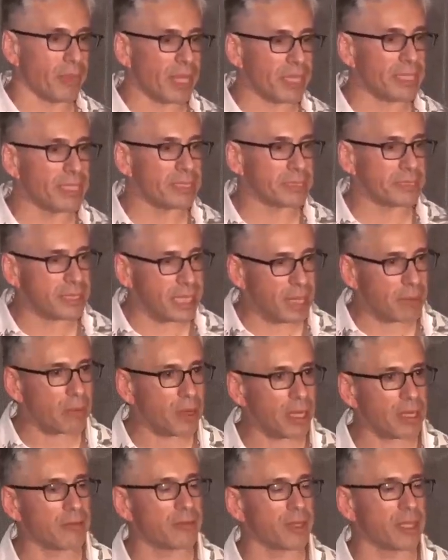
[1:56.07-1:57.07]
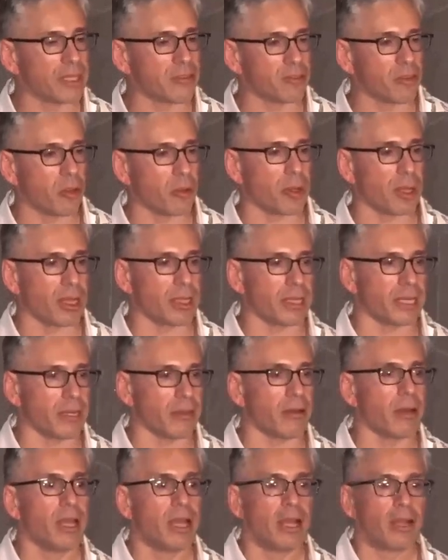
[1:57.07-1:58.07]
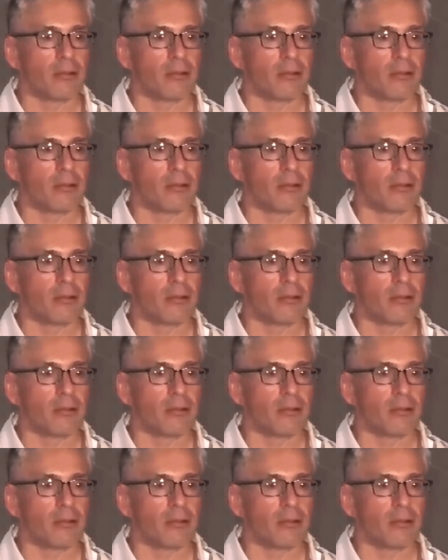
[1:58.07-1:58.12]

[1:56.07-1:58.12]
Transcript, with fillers: And same kind of thing is going on here.